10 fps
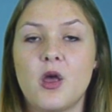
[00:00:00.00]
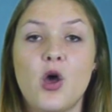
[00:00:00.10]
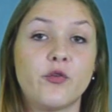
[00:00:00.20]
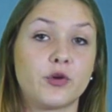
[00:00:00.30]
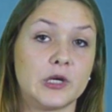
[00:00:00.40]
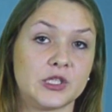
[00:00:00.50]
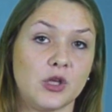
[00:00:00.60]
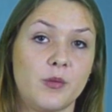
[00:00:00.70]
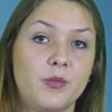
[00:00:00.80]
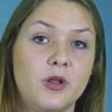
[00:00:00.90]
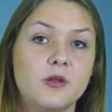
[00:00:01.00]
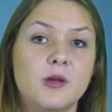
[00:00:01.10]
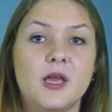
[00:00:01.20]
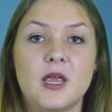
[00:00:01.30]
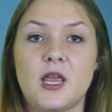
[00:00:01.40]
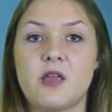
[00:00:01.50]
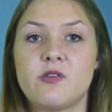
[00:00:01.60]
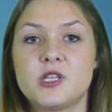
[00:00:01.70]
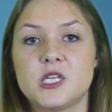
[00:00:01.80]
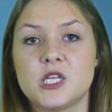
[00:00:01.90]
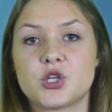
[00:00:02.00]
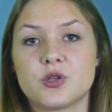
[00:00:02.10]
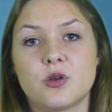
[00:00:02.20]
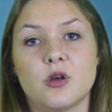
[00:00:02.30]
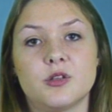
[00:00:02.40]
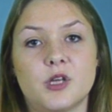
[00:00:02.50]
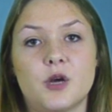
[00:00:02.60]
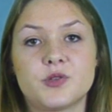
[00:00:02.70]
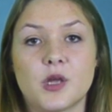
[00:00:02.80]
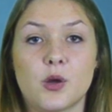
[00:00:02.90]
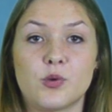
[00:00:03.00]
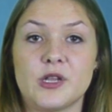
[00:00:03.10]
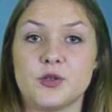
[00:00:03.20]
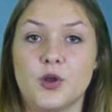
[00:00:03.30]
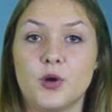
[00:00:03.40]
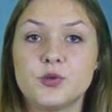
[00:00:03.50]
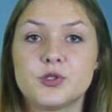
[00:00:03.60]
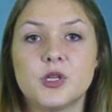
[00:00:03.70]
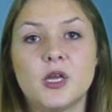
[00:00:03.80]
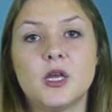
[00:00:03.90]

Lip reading: For example, if the teacher calls out red nose,